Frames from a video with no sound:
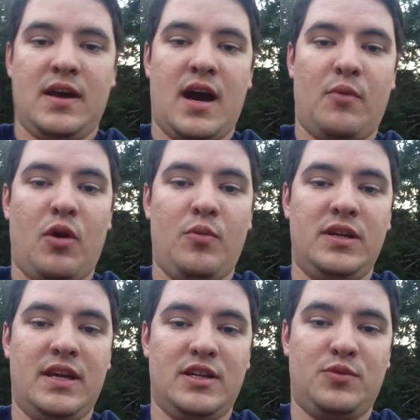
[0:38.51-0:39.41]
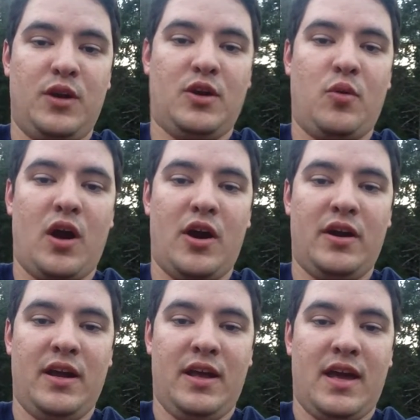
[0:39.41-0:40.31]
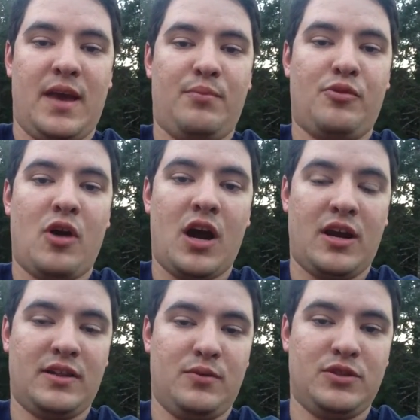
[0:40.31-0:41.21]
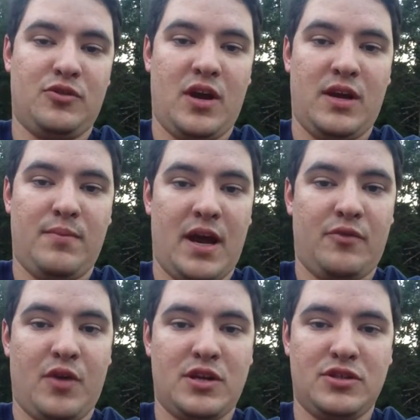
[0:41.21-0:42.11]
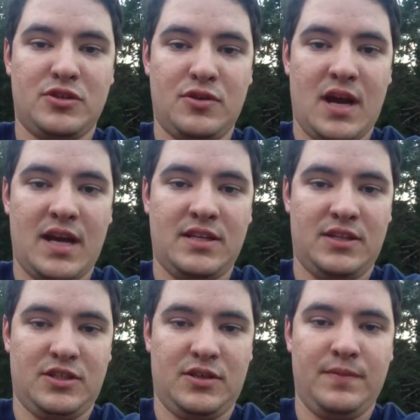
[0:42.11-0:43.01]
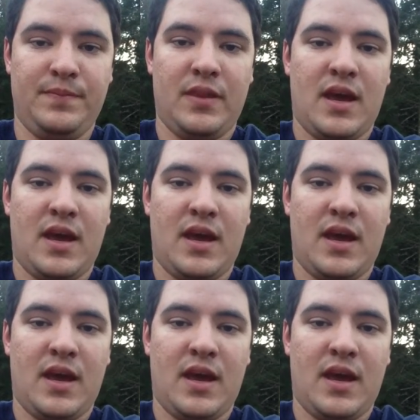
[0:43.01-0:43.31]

Uh, what we did is we acquired a product that was created by a registered dietitian